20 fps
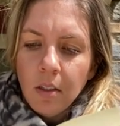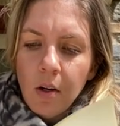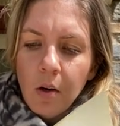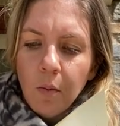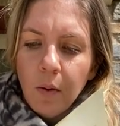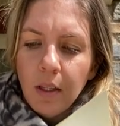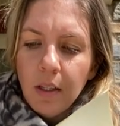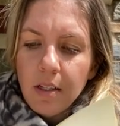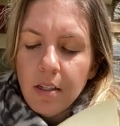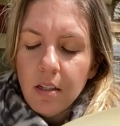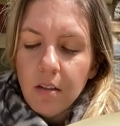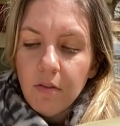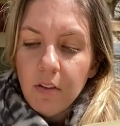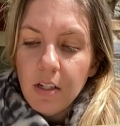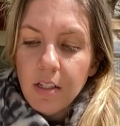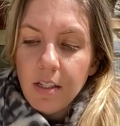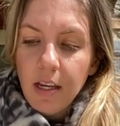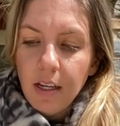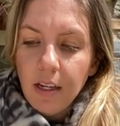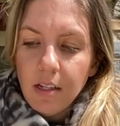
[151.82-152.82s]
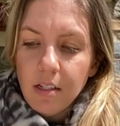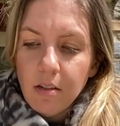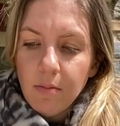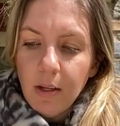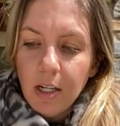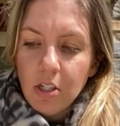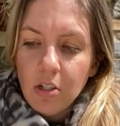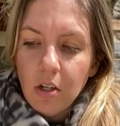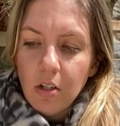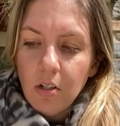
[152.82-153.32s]
We listened for a second to
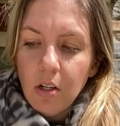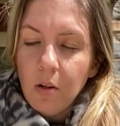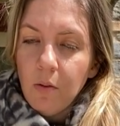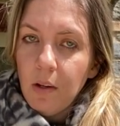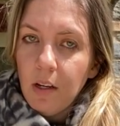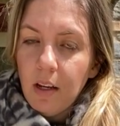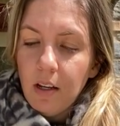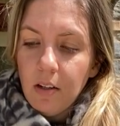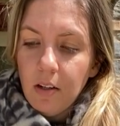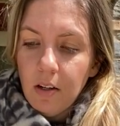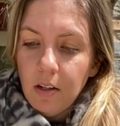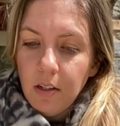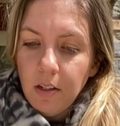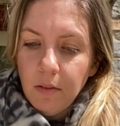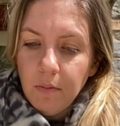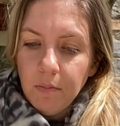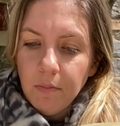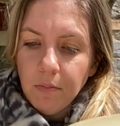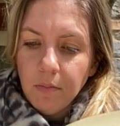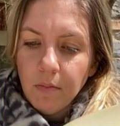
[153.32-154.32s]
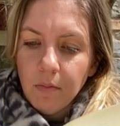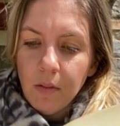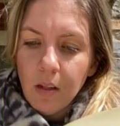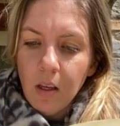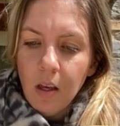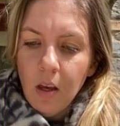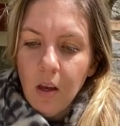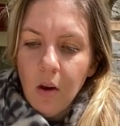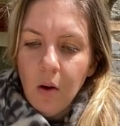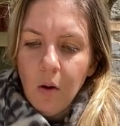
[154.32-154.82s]
make sure no one had heard him.
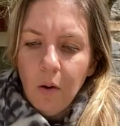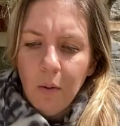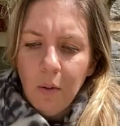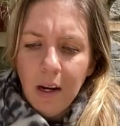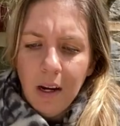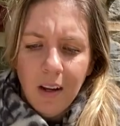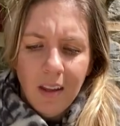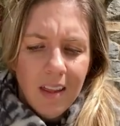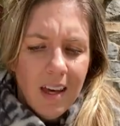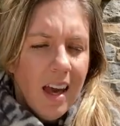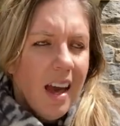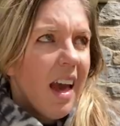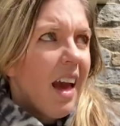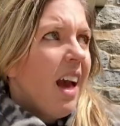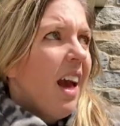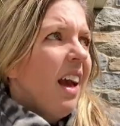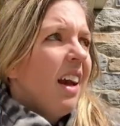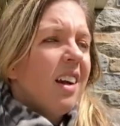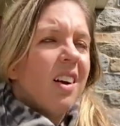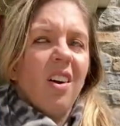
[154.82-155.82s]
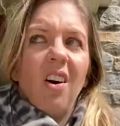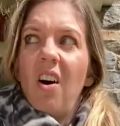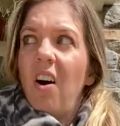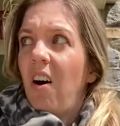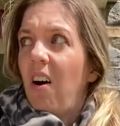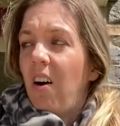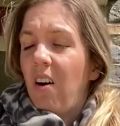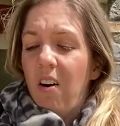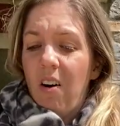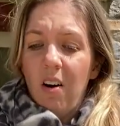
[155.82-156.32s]
"Where the heck
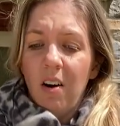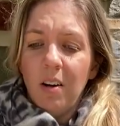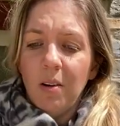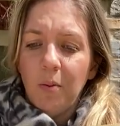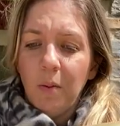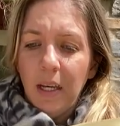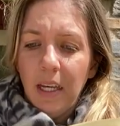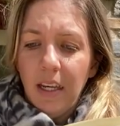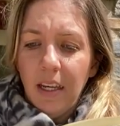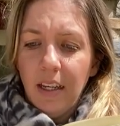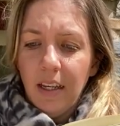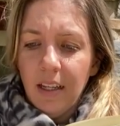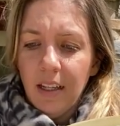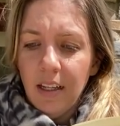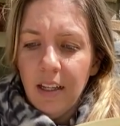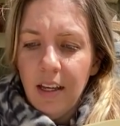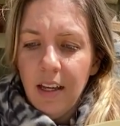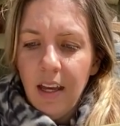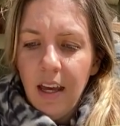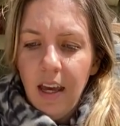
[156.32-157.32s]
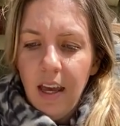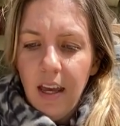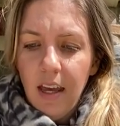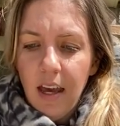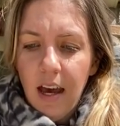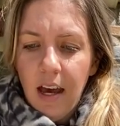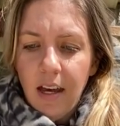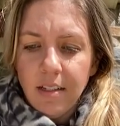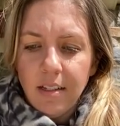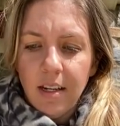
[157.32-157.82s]
are we?"
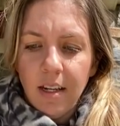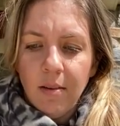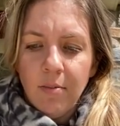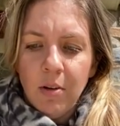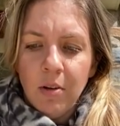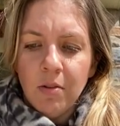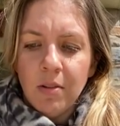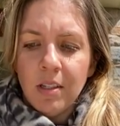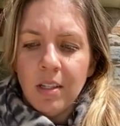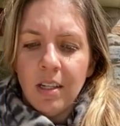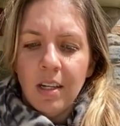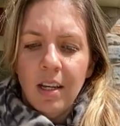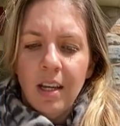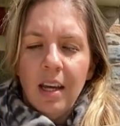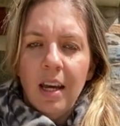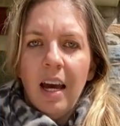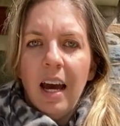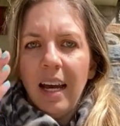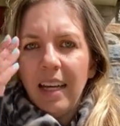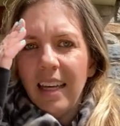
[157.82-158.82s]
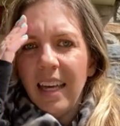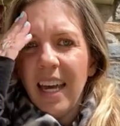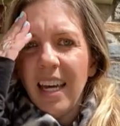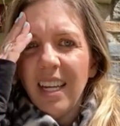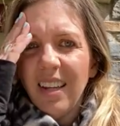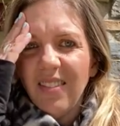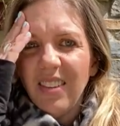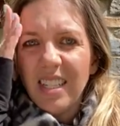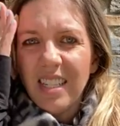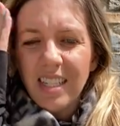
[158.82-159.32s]
asked Amos. "I
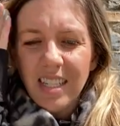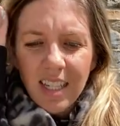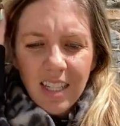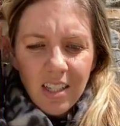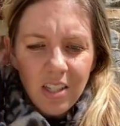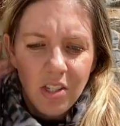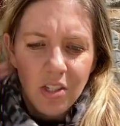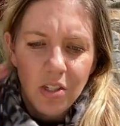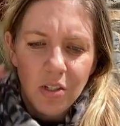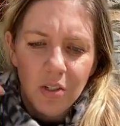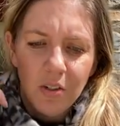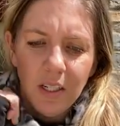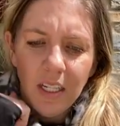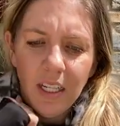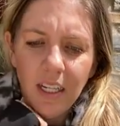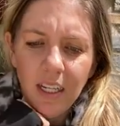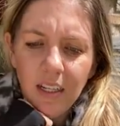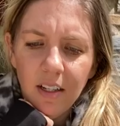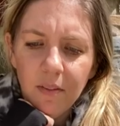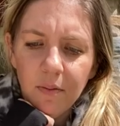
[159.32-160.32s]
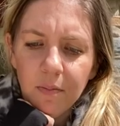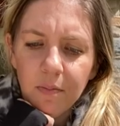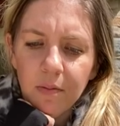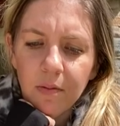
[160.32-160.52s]
can't even see the screen."